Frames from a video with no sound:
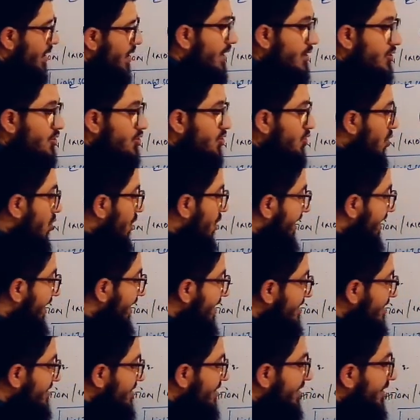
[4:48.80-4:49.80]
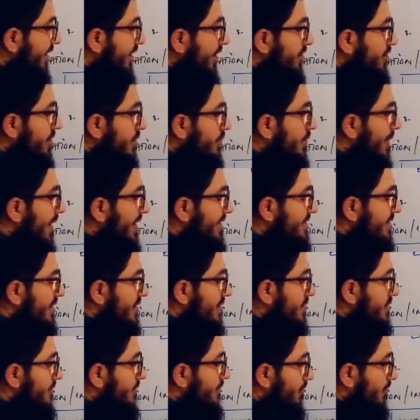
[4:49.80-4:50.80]
So as the radiation
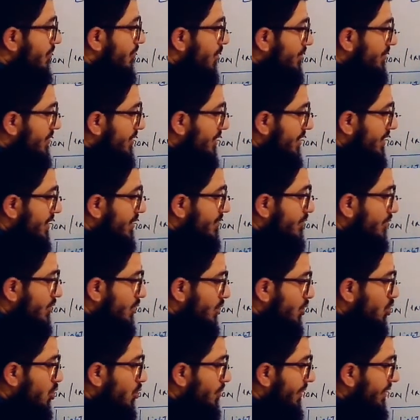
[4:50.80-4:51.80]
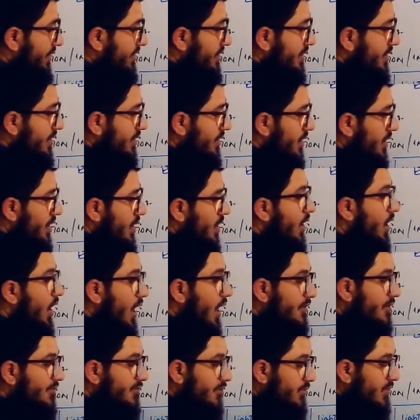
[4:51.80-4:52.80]
passes from the monochromator,
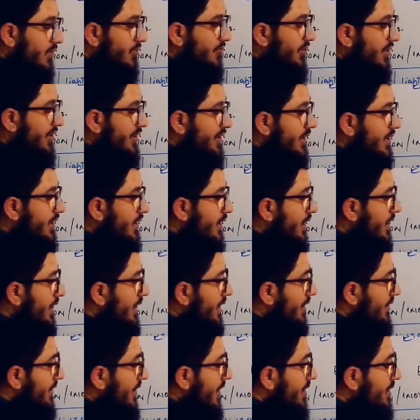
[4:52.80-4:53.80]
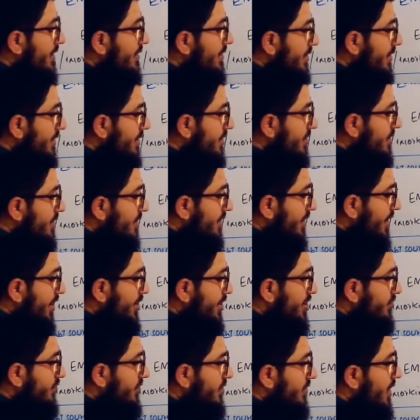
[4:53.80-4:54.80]
or from the filter, then this
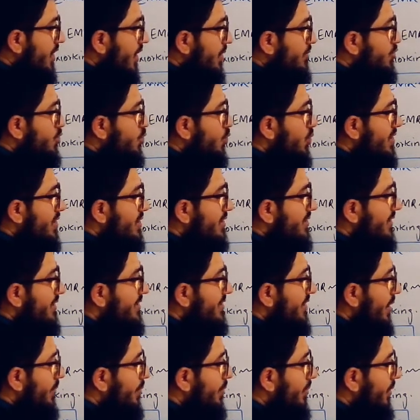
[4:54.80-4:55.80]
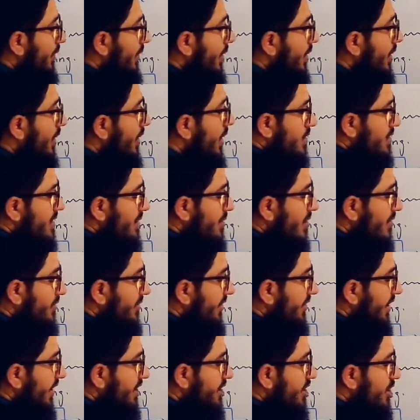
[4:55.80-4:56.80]
radiation will come towards the sample. Some of
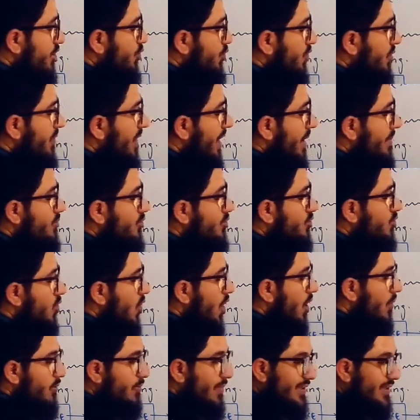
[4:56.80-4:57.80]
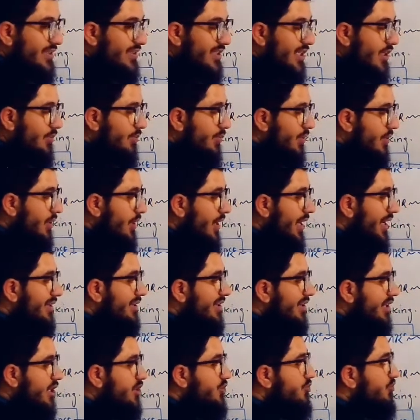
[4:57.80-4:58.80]
the radiations will be absorbed by the sample
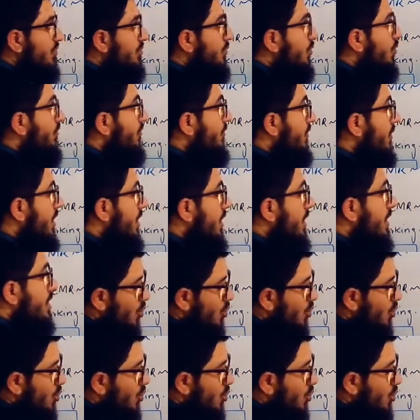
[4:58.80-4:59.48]
and the rest will move.